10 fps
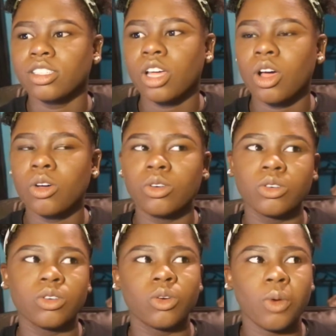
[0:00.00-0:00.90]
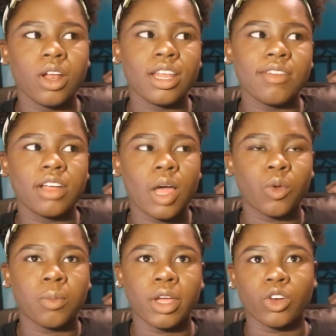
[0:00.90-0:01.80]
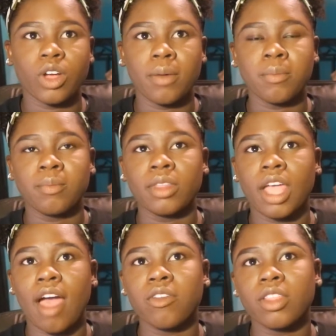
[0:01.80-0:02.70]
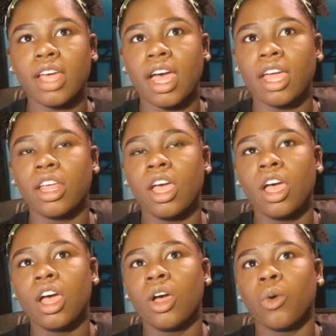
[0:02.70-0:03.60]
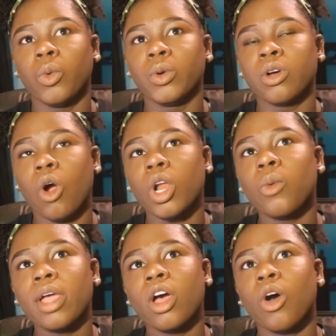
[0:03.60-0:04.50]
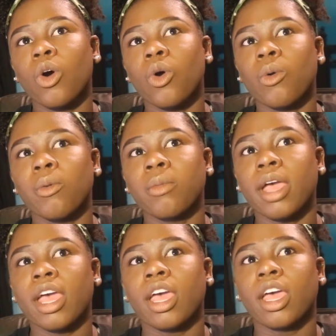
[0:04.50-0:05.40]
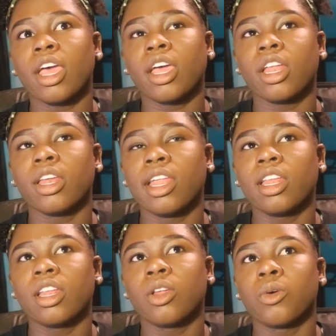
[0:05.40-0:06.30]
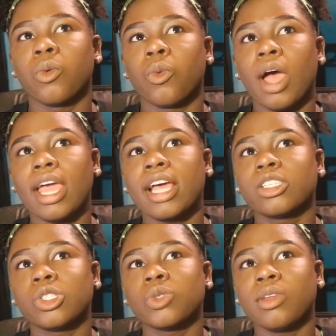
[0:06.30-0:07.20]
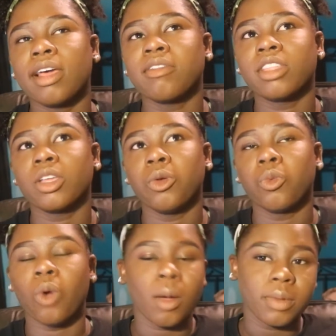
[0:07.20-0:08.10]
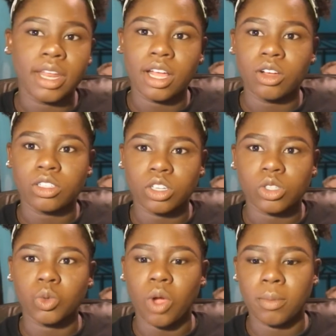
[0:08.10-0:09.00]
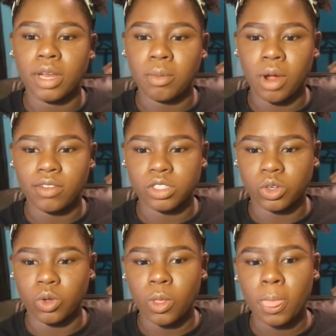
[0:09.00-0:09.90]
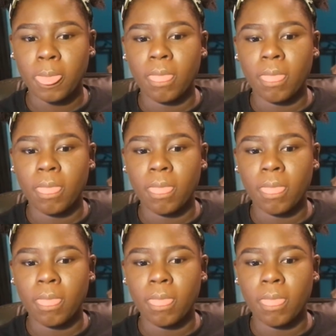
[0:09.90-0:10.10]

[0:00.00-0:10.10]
So around 11 o'clock, we picked her up. After that, we were on our way home, and right as soon as we left the Robindale, she was a Robindale private school.